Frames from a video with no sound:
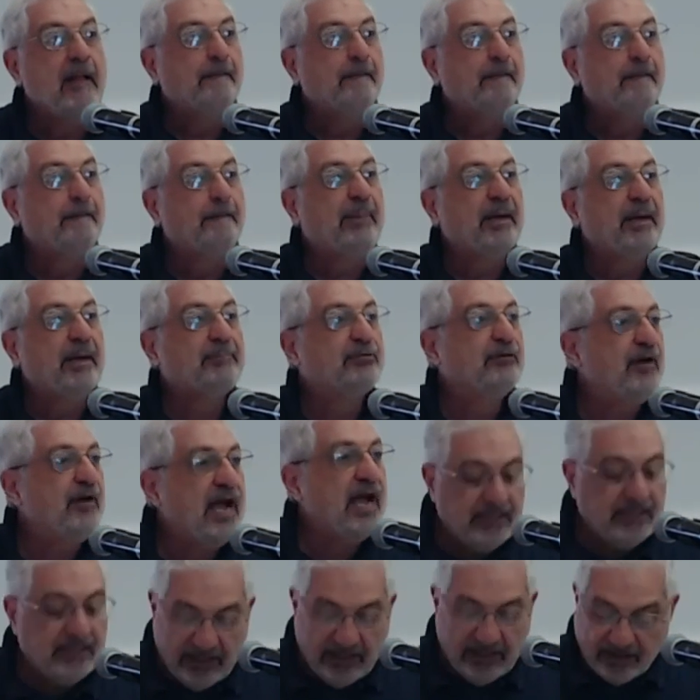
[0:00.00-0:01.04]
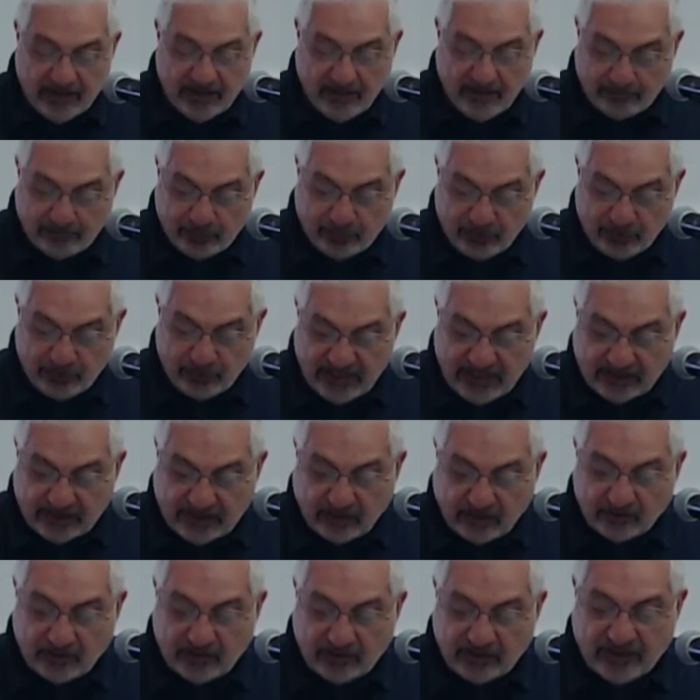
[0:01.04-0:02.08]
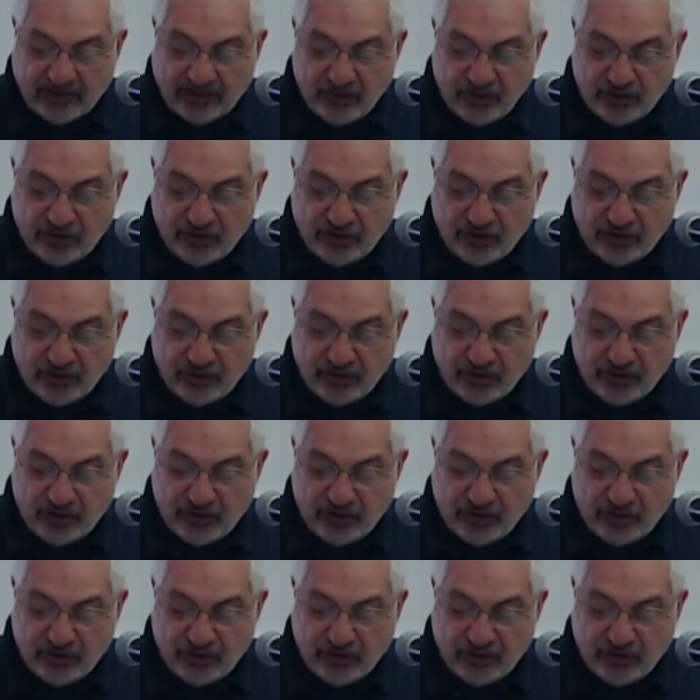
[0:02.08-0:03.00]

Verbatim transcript: but provided the particular conjuncture,